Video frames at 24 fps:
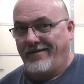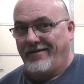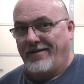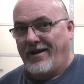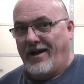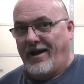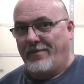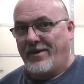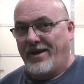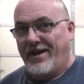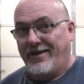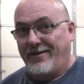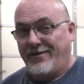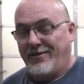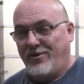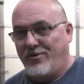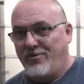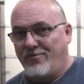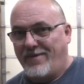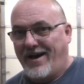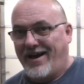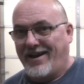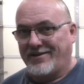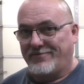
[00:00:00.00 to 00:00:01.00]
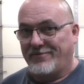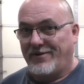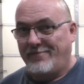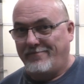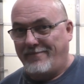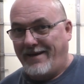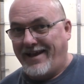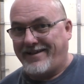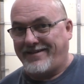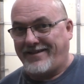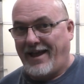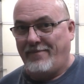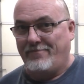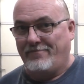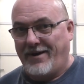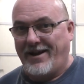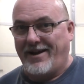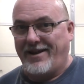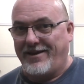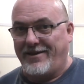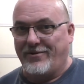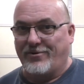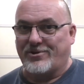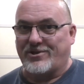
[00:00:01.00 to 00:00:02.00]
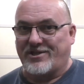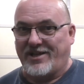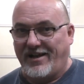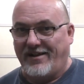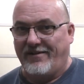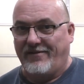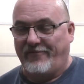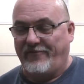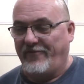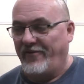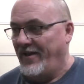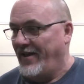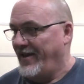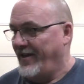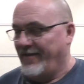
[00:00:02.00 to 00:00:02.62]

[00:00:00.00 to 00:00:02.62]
I mean, you might as well make that money yourself.